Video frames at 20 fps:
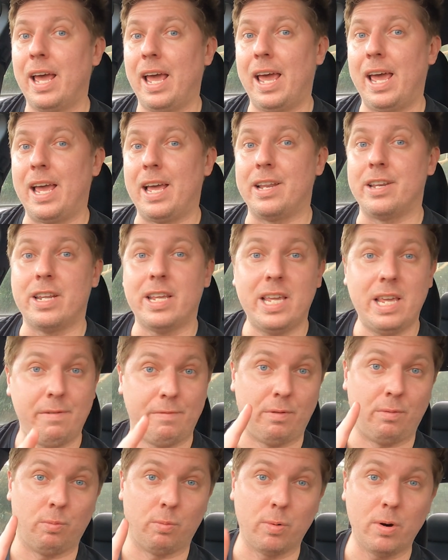and
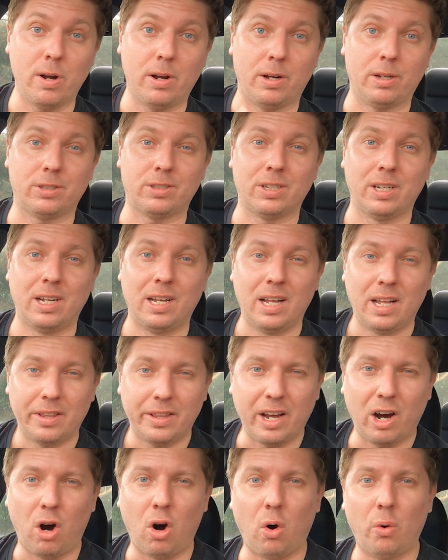even worse,
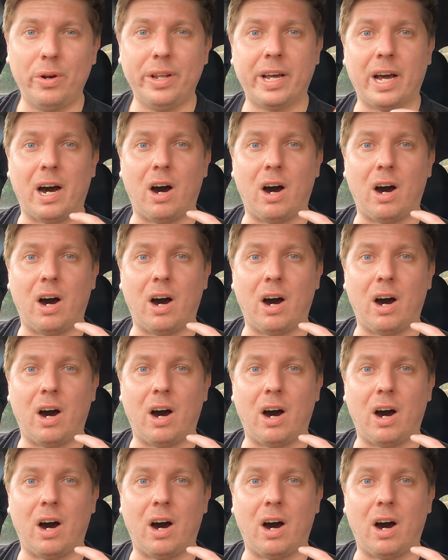they're holding